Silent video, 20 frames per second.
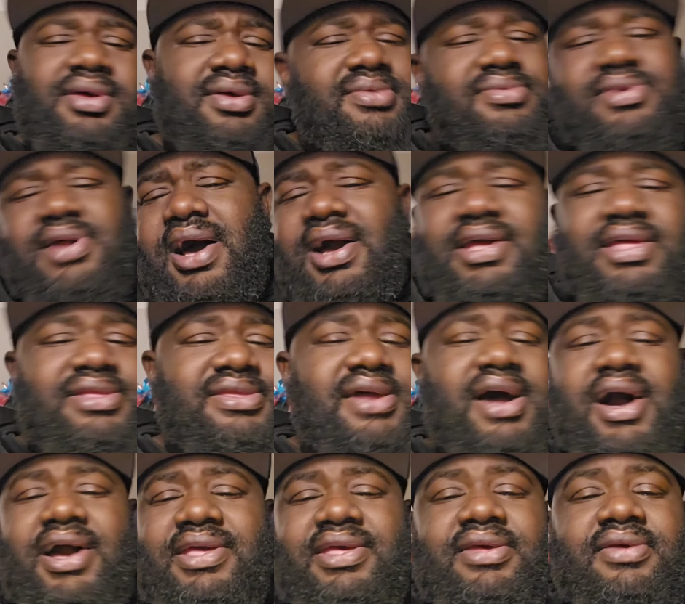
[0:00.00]
ducking,
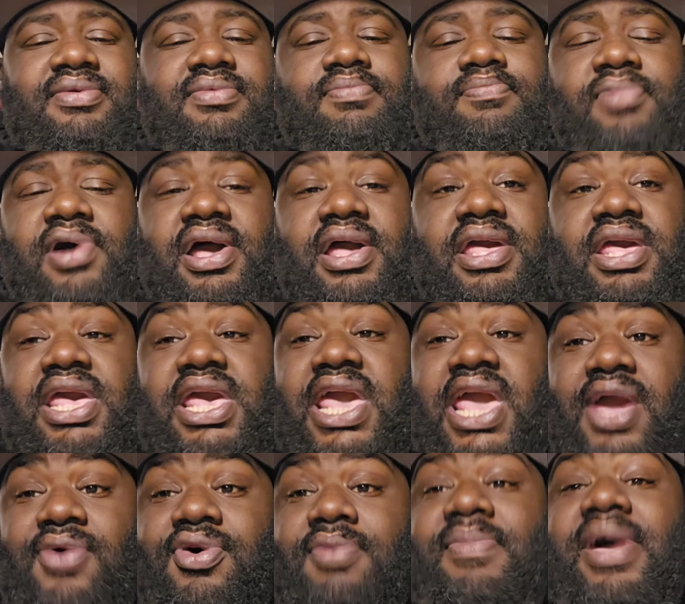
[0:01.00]
ducking, but
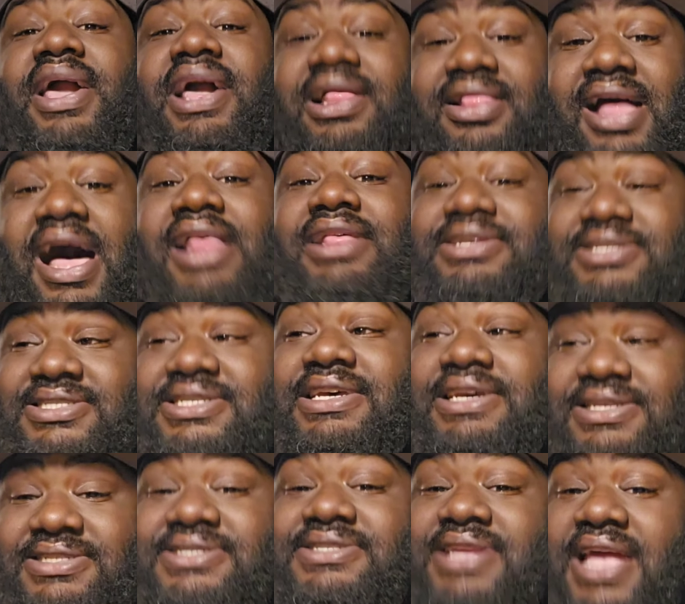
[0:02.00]
it would make a lot of
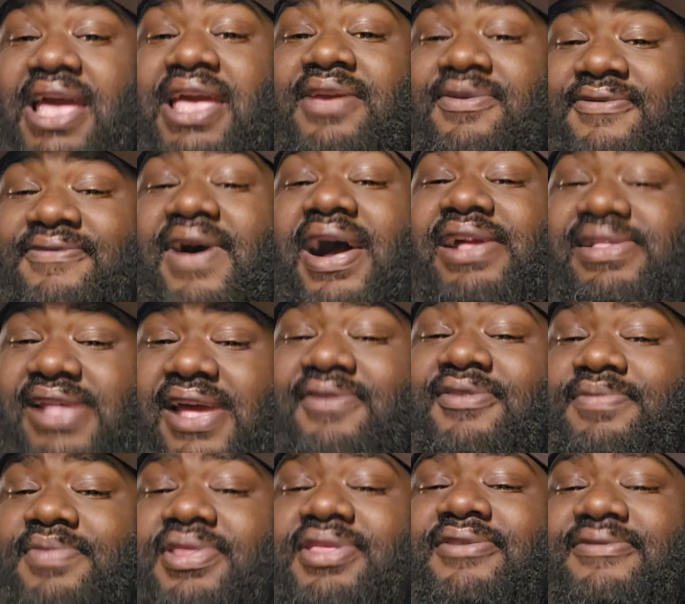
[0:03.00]
sense that he fight
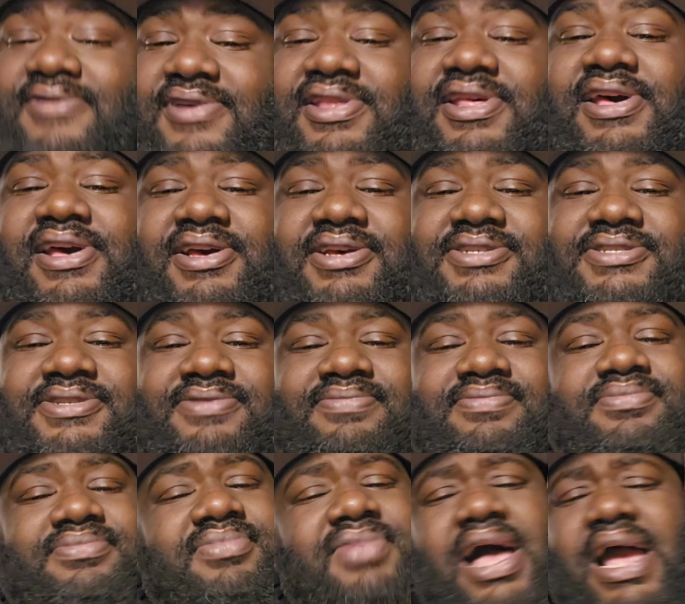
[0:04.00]
David Benavidez.
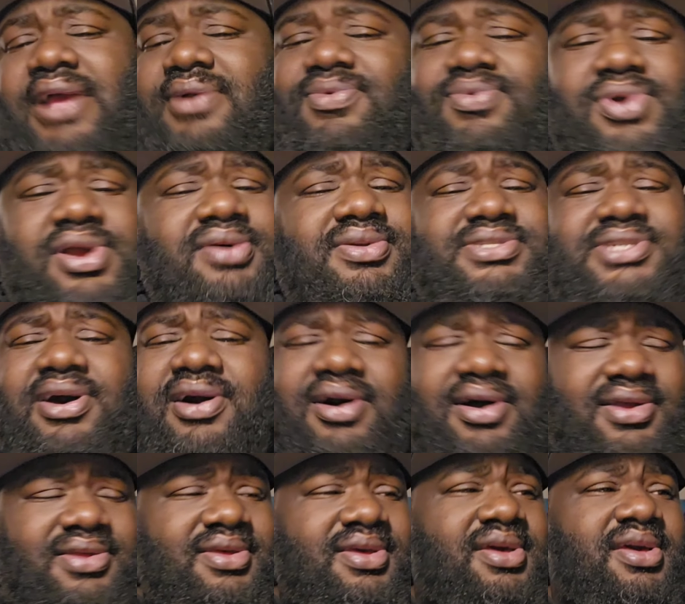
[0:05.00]
Like real
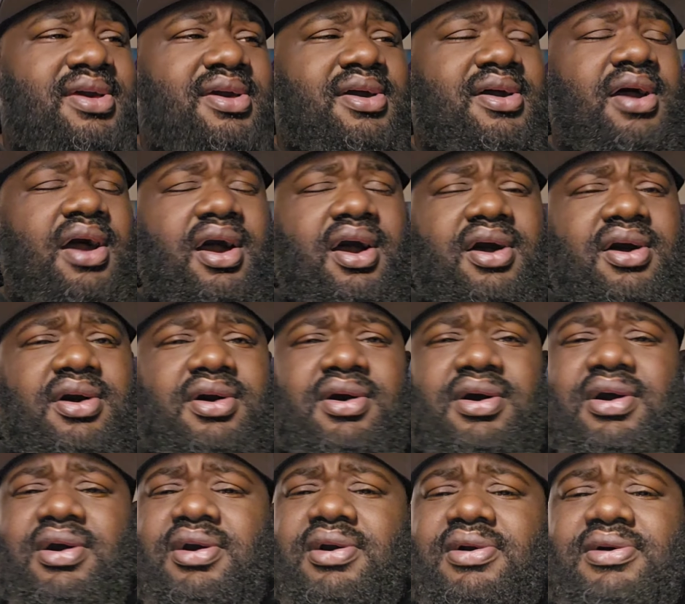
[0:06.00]
talk.
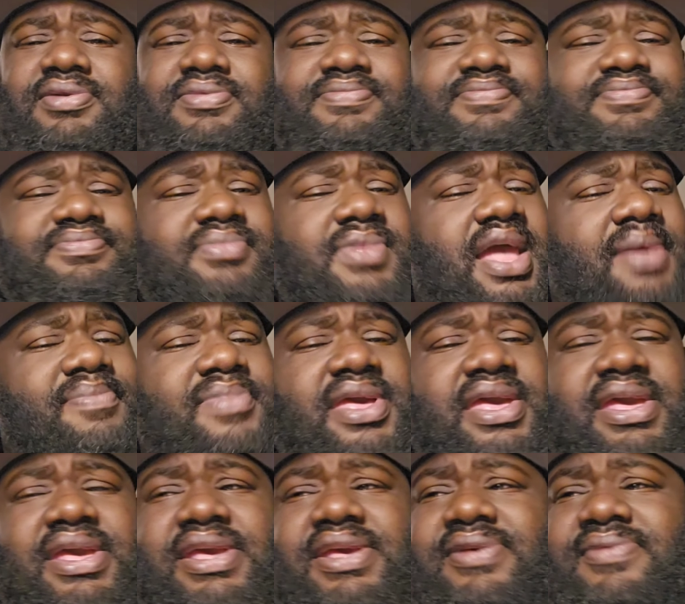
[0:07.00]
Um, I
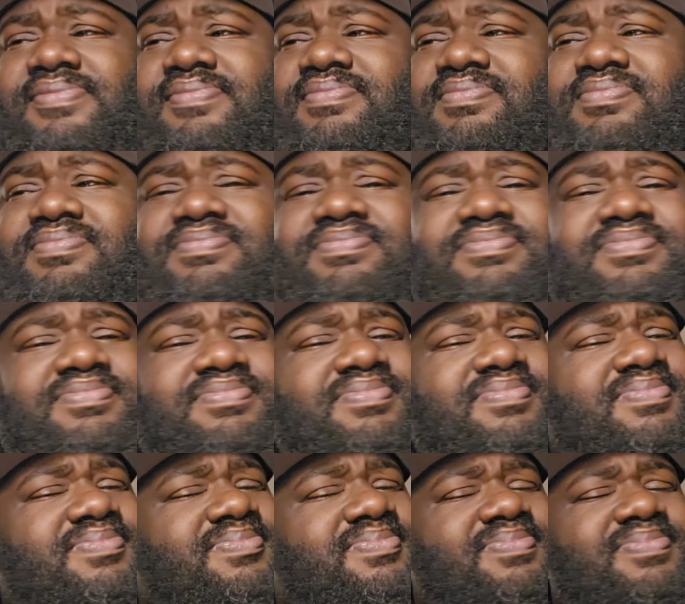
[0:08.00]
mean,
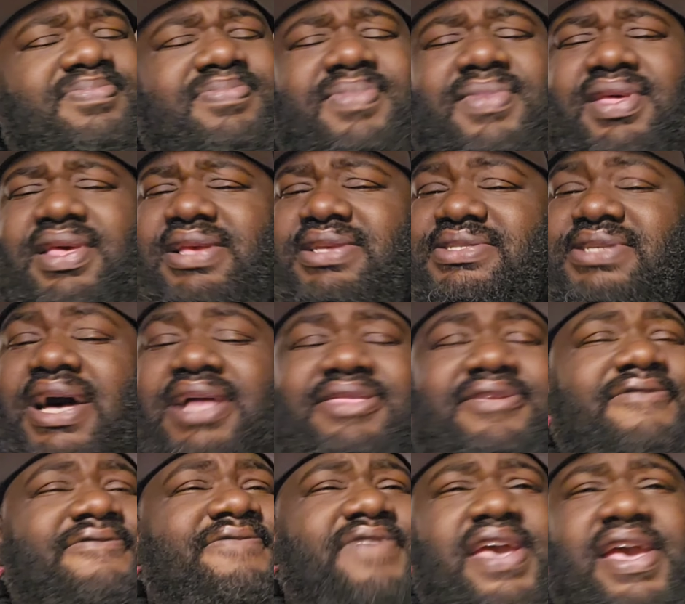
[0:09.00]
he's
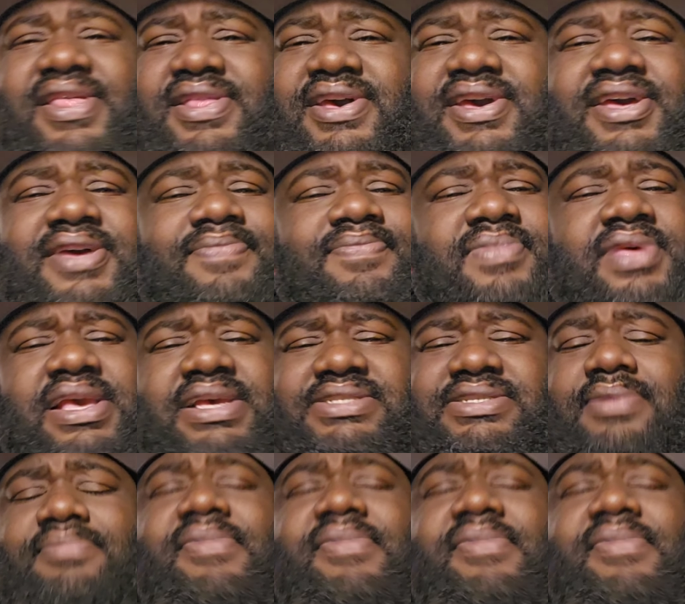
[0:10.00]
undefeated. He's a